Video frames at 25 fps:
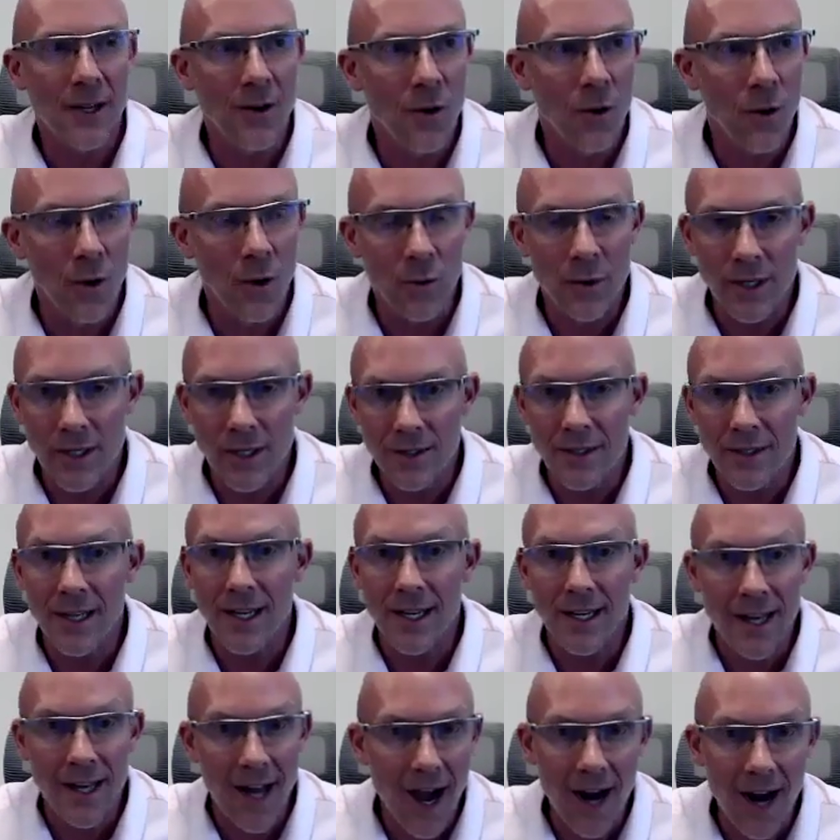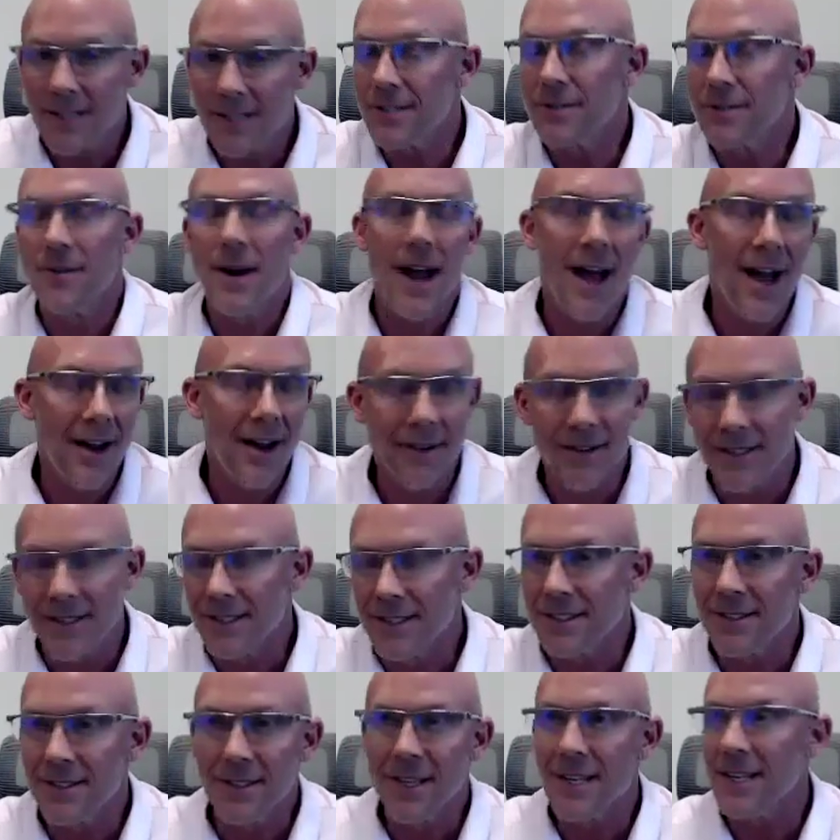Or when you get knocked around and
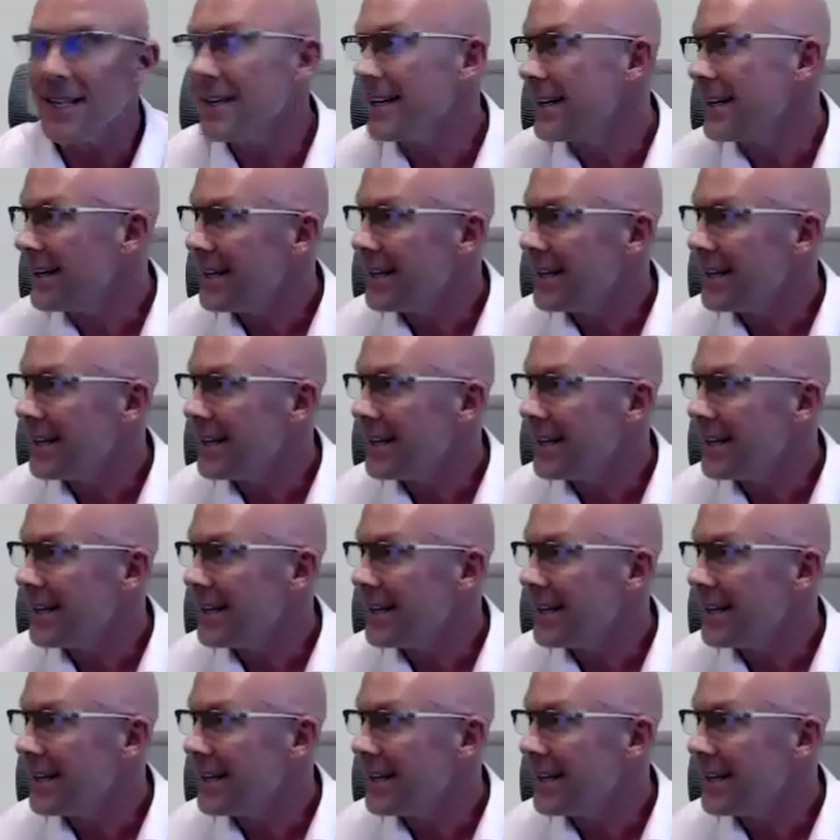you're like